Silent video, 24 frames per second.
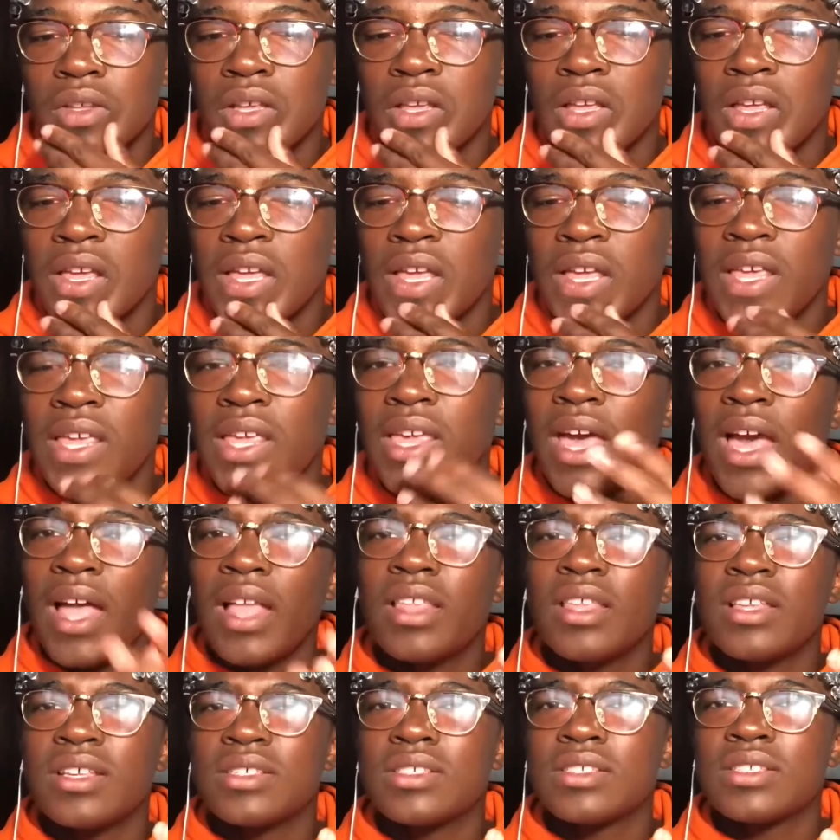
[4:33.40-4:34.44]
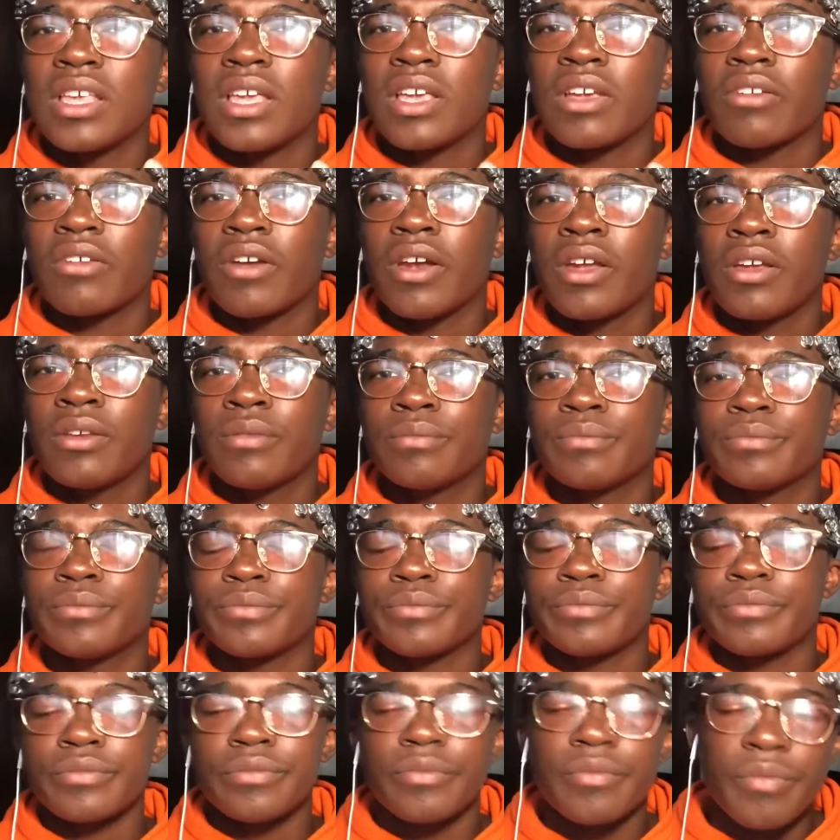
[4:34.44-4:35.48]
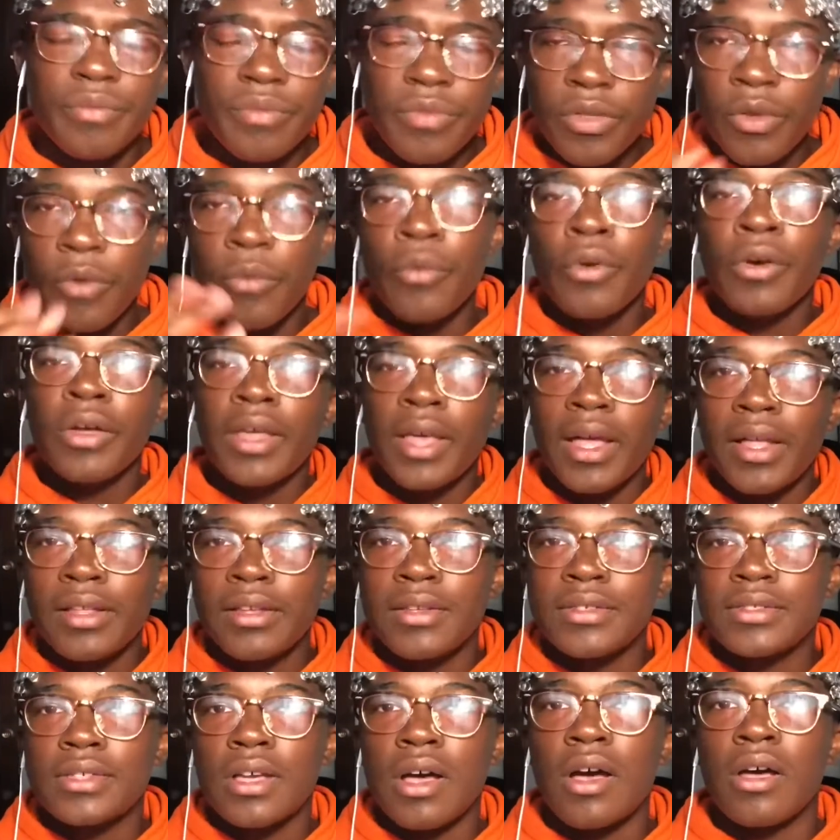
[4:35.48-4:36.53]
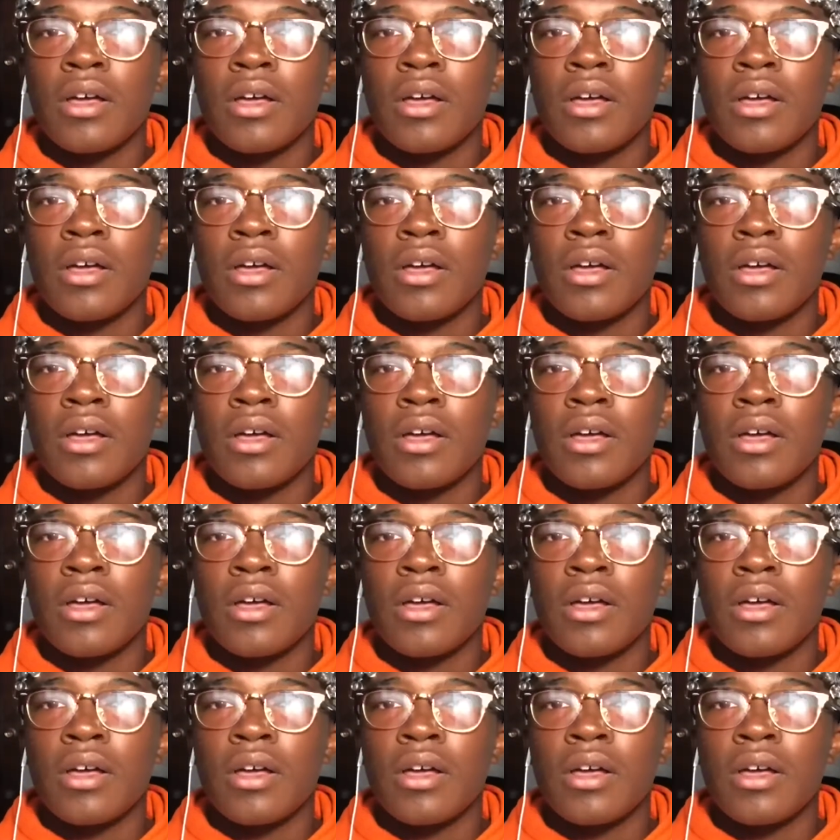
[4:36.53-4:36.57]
he had this thing, right? Well, he had this